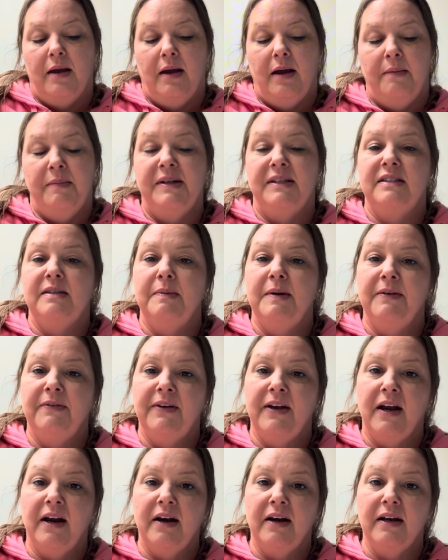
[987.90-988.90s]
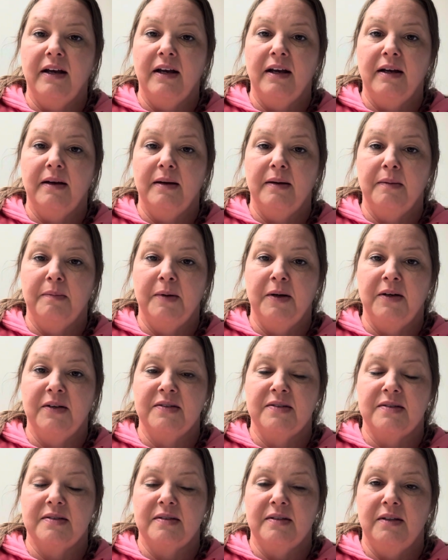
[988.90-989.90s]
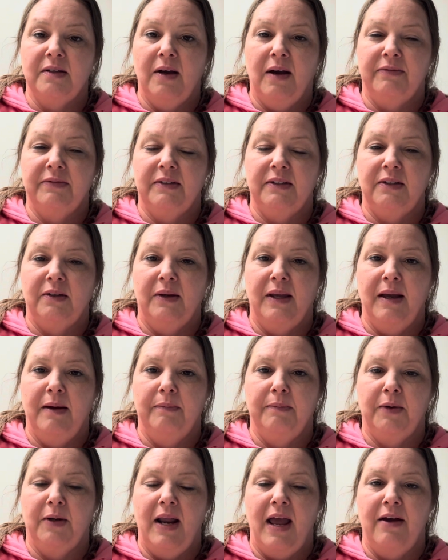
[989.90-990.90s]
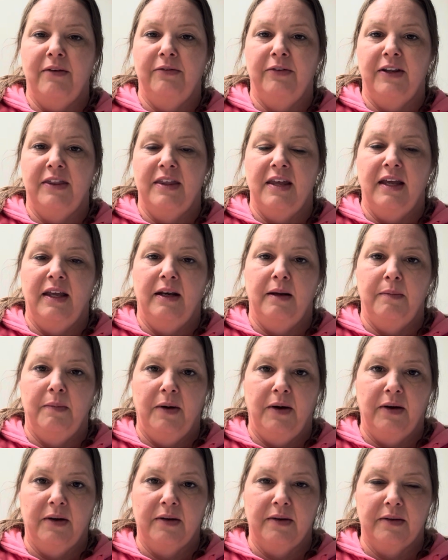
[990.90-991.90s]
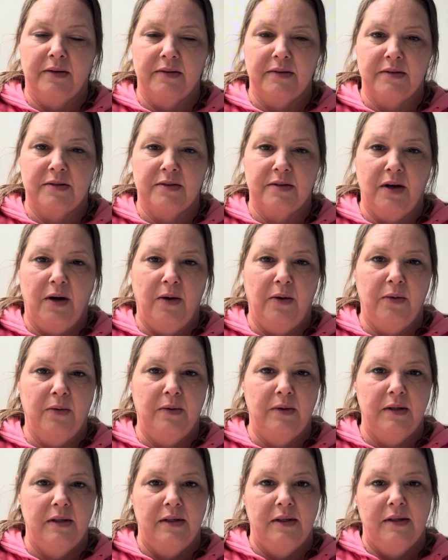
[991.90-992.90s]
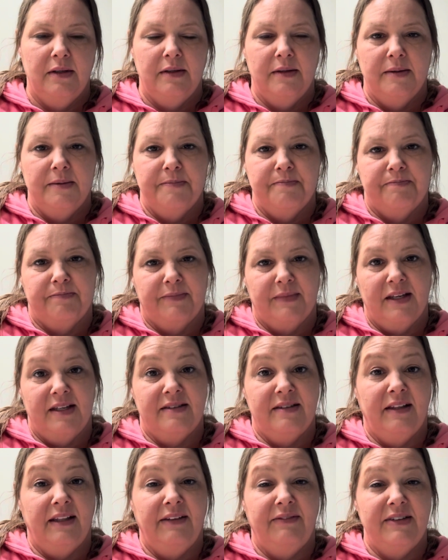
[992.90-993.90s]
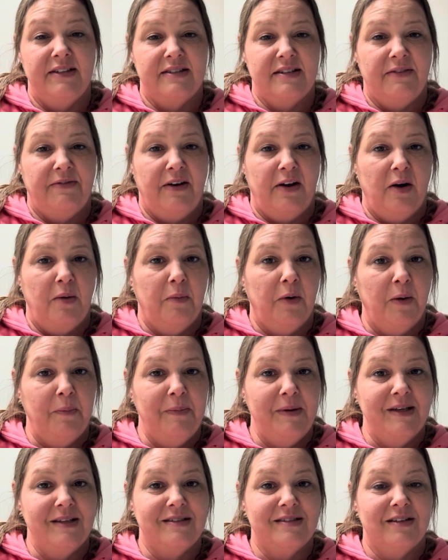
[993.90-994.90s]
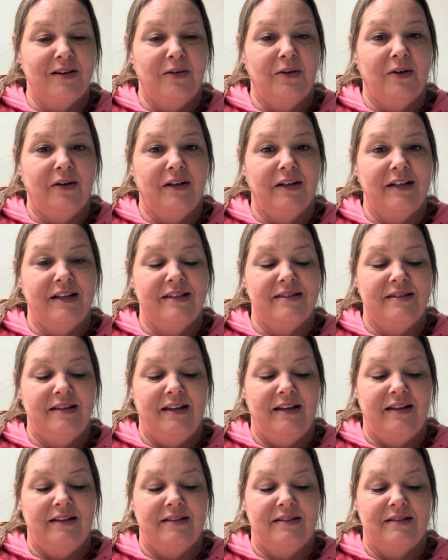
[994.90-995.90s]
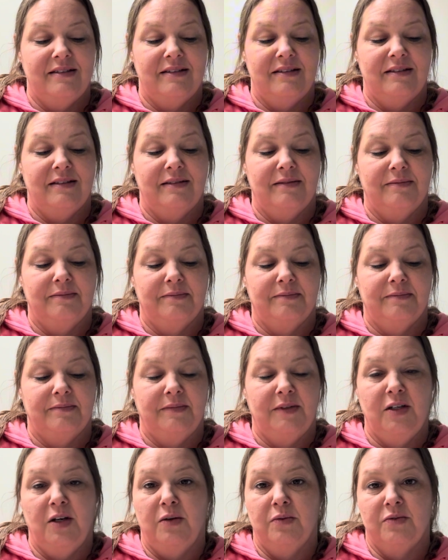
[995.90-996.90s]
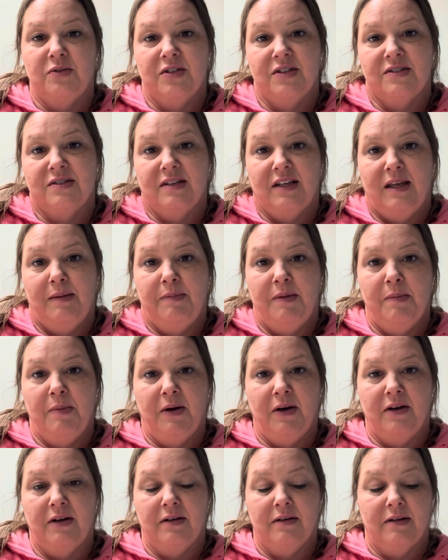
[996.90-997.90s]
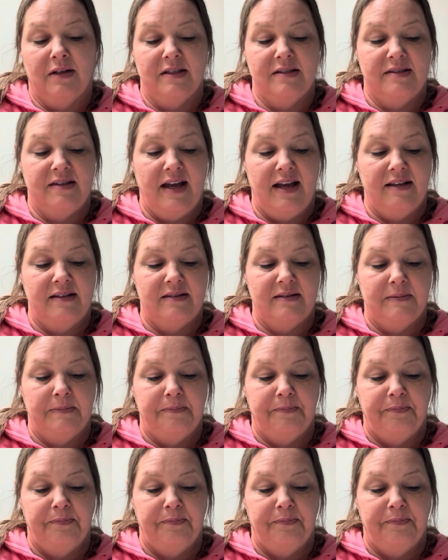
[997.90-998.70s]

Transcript: I mean, to be fair, books, you can't put everything in a book. So is he leaving stuff out on purpose, or is it, just to keep the book concise?